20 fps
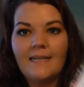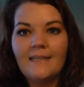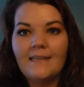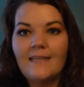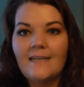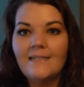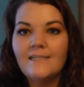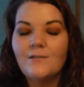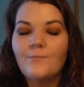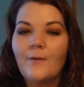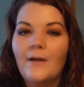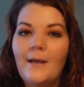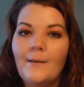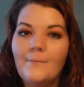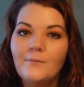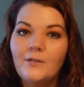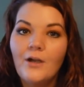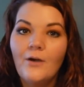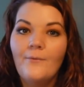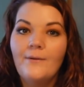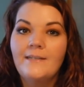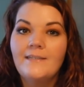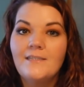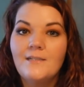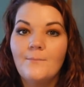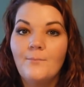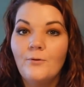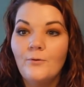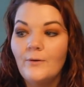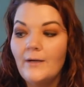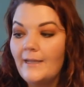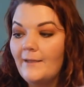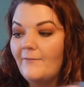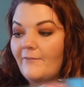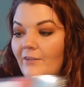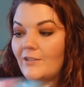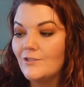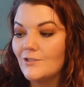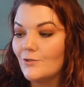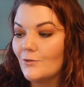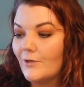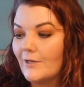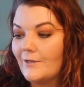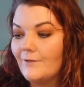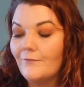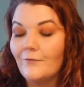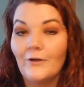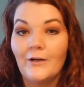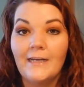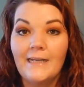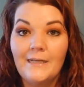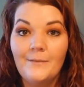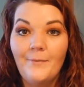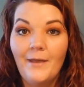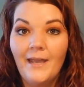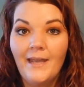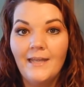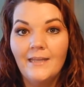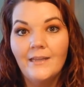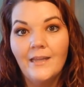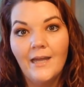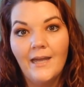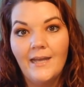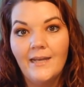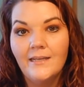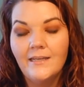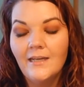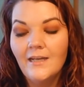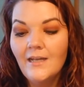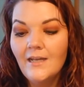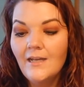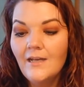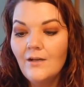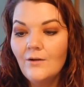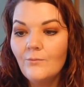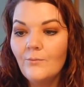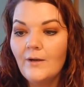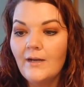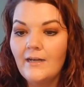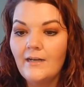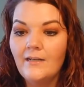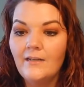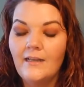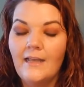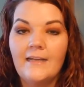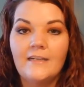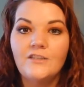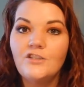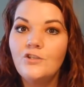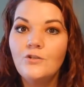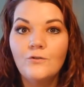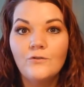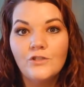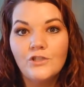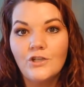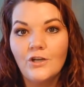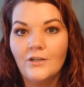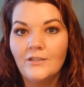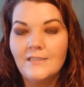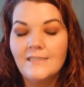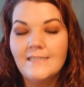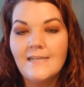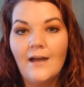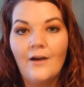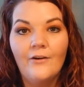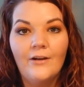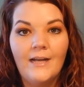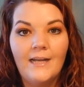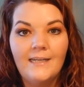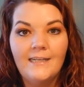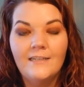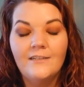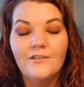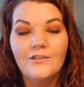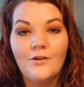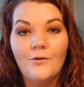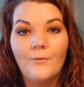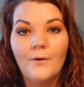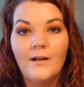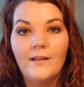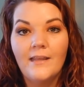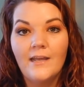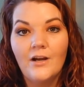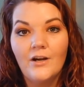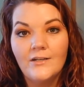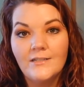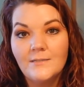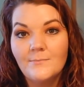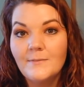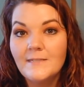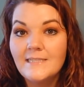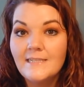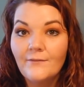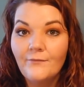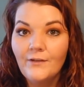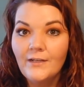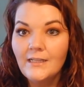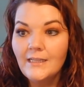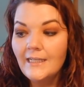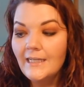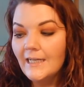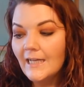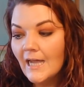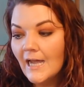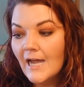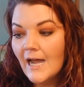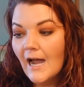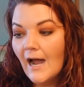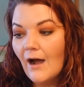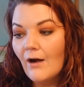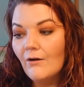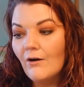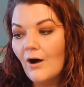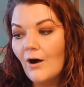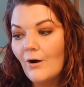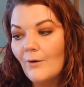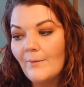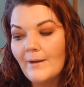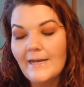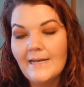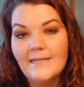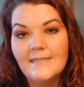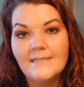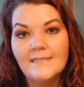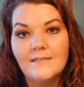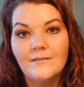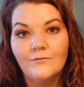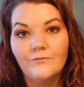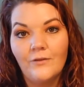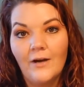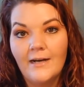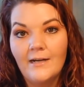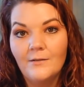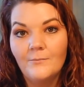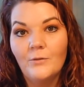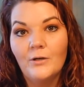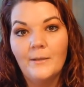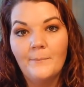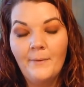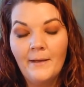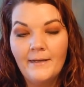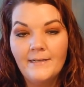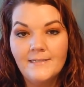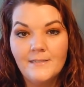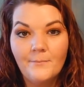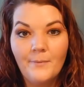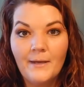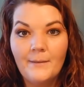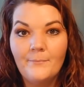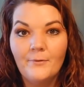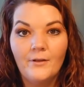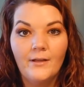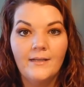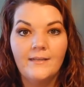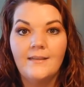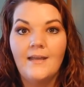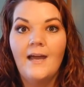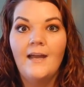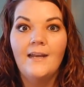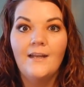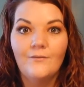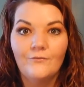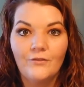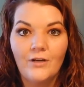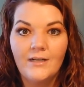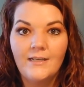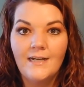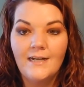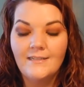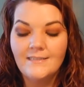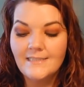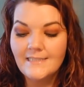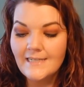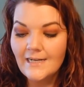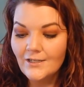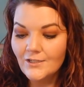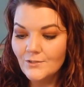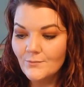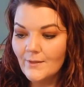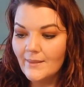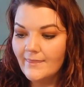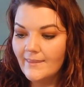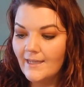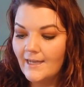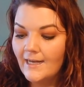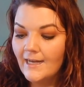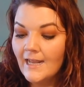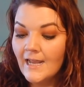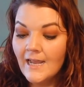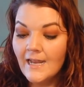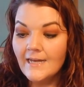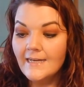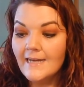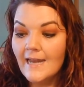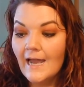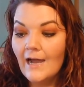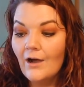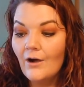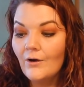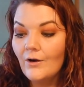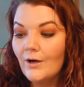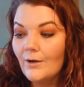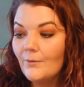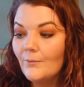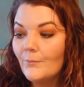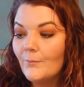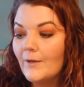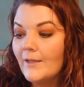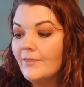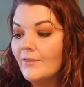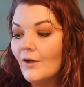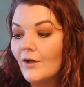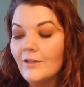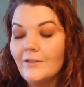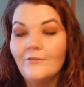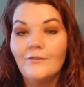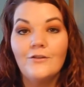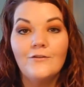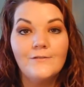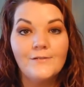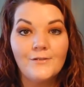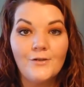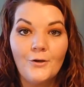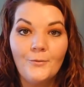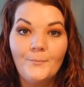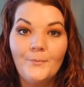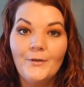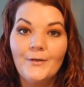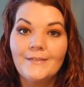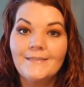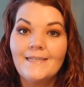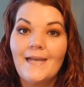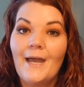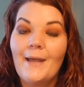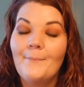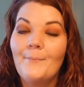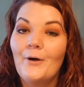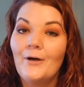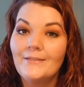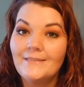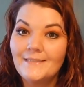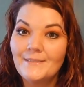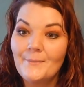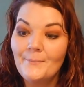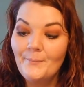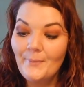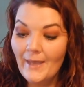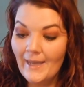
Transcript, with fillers: like this when I'm going to pull inventory for eBay, like when like two shirts sell and I need to know where they are specifically, I'll always write them on a piece of paper like that and run downstairs with it. Now, with all of those notebooks, I bought some